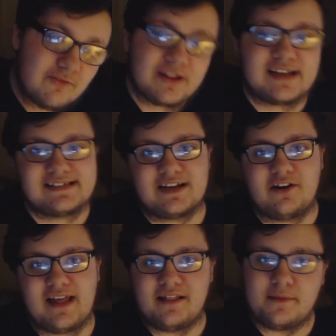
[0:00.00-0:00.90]
What do you guys think
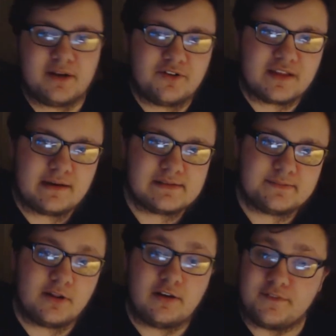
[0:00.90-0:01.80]
of all that? Let me know in the
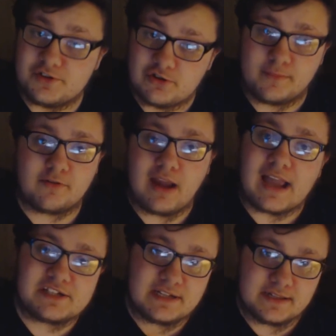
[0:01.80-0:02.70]
comments below. If you enjoy my
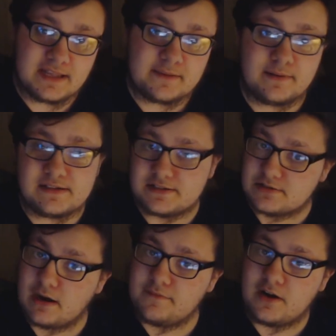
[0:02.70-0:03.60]
reaction, hit the like button,
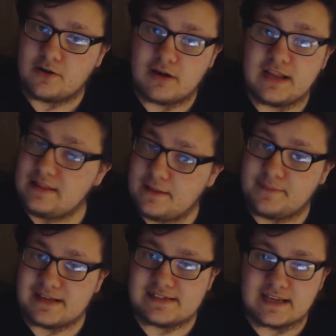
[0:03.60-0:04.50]
subscribe if not already. And
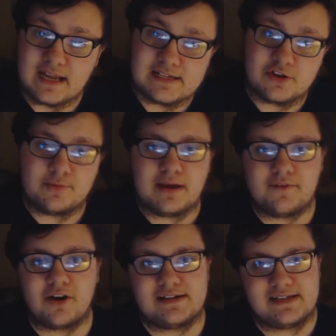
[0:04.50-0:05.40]
that being said, guys, hope you
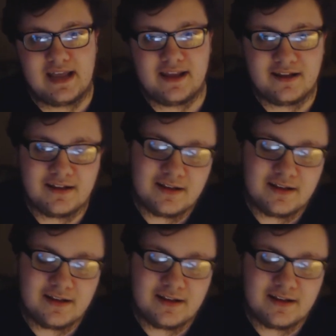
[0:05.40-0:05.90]
have a great day.